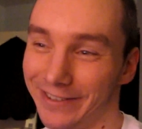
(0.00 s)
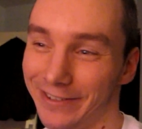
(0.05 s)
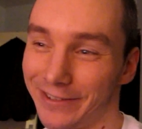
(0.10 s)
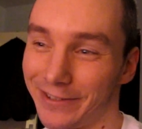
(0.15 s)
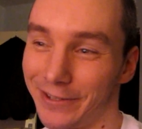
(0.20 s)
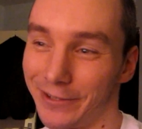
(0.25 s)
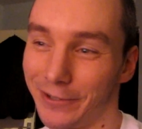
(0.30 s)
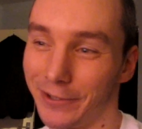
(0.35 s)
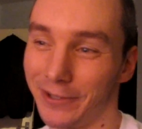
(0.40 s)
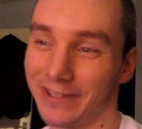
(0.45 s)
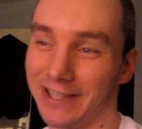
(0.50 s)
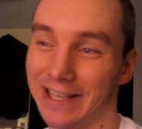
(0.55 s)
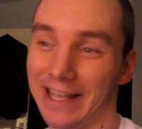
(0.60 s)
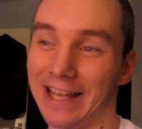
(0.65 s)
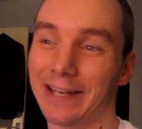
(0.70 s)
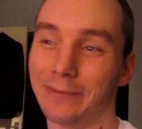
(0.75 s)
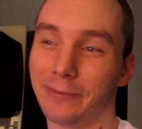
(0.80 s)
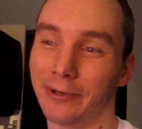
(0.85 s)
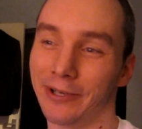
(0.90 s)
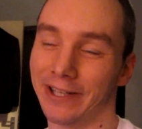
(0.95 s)
should not take
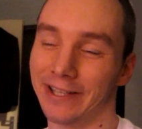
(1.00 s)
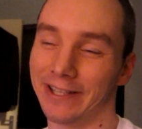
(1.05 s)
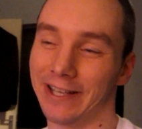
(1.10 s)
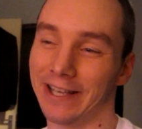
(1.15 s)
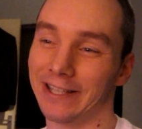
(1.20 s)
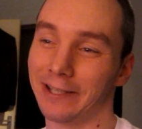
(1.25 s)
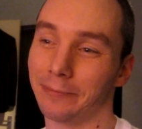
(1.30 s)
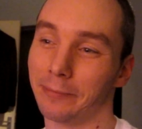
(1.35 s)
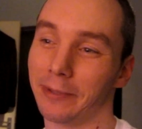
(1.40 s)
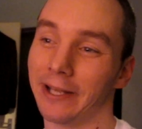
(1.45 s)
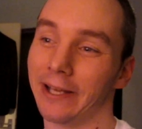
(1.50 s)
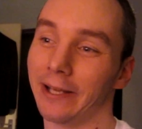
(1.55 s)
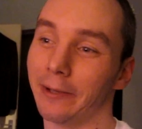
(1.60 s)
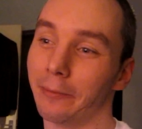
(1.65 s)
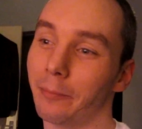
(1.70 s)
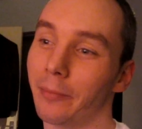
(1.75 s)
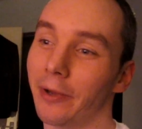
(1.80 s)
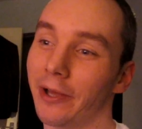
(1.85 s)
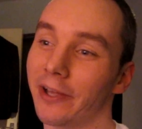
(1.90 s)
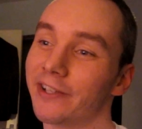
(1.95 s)
anybody a day to play,
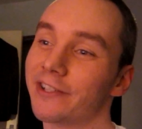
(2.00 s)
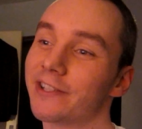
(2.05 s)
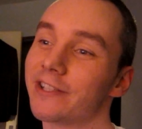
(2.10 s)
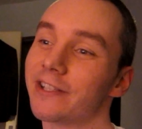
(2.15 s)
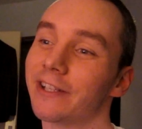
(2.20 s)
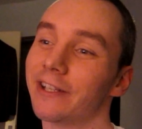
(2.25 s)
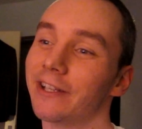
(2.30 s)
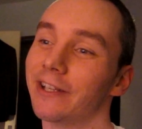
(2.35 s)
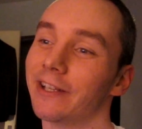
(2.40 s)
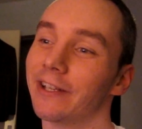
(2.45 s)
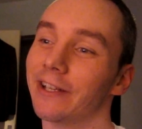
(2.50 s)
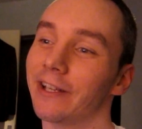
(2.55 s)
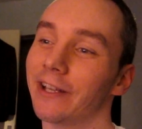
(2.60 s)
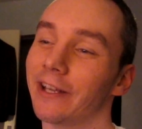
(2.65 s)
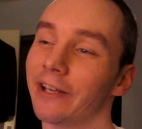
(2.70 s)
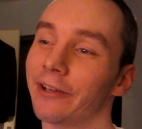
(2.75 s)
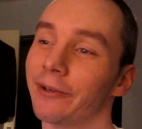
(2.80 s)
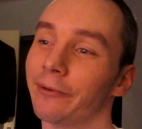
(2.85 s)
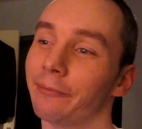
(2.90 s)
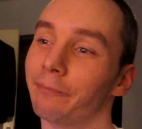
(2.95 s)
but
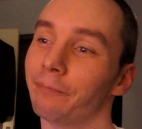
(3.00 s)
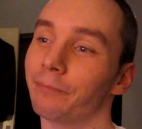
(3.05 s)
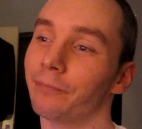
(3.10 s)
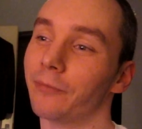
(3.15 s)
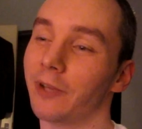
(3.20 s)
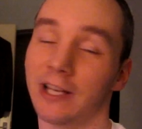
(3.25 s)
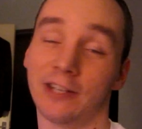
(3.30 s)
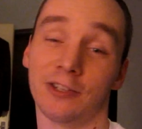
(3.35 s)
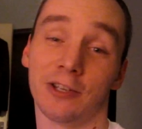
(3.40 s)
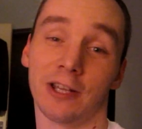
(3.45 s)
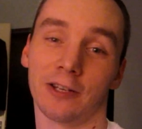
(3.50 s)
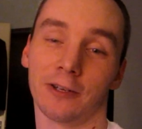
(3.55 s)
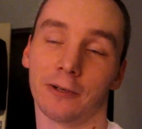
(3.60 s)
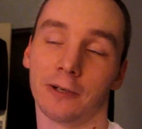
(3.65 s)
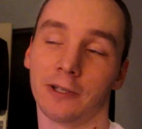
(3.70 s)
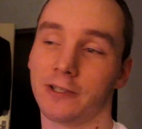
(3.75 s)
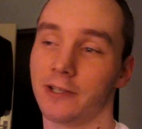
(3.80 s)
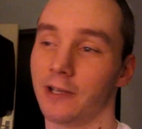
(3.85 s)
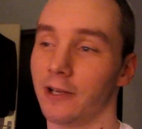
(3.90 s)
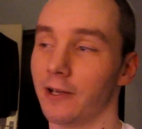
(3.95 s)
unless you get
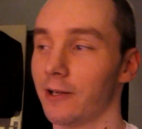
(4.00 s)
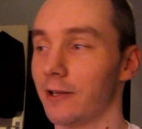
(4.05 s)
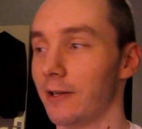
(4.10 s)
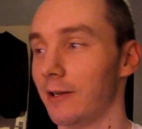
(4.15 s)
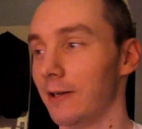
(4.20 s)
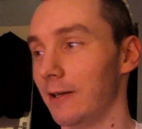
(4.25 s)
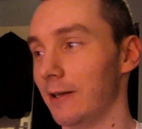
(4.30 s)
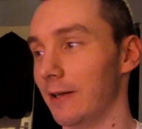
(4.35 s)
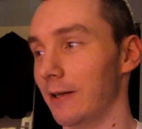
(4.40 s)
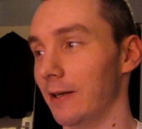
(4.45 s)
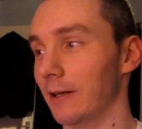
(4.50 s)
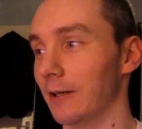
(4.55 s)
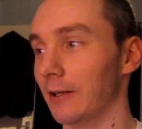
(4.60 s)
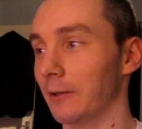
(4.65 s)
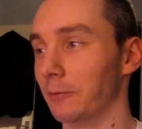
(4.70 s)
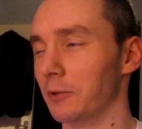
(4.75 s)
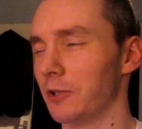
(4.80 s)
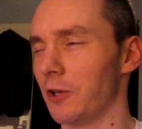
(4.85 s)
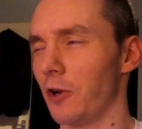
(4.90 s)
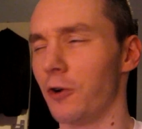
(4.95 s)
totally stuck,
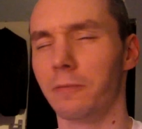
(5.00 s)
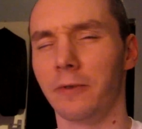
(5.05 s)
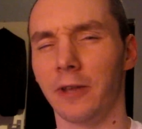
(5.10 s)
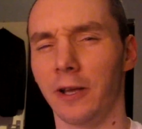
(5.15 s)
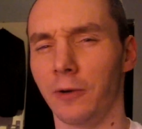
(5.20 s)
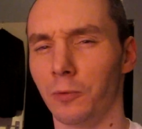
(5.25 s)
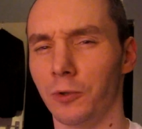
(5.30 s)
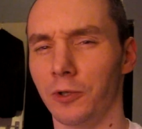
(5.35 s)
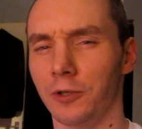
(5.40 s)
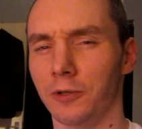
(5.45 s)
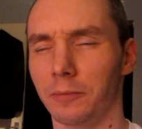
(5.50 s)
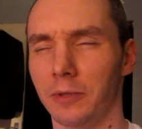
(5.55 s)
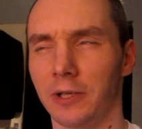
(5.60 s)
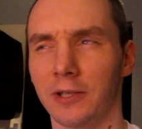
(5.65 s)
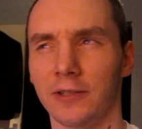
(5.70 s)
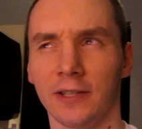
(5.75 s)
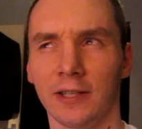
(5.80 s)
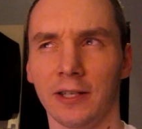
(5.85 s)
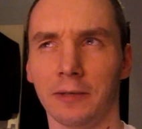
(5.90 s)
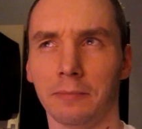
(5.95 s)
which hopefully I wouldn't
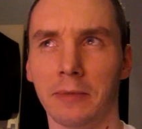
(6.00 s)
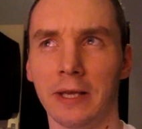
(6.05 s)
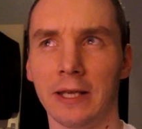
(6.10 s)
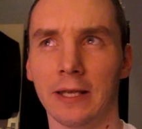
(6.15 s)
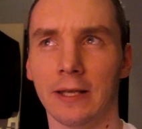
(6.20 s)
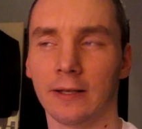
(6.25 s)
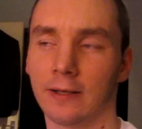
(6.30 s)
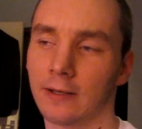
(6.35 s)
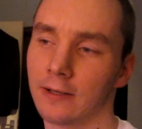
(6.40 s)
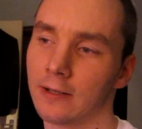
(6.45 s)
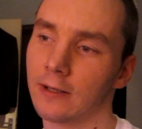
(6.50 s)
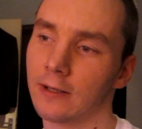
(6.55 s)
because I did make it.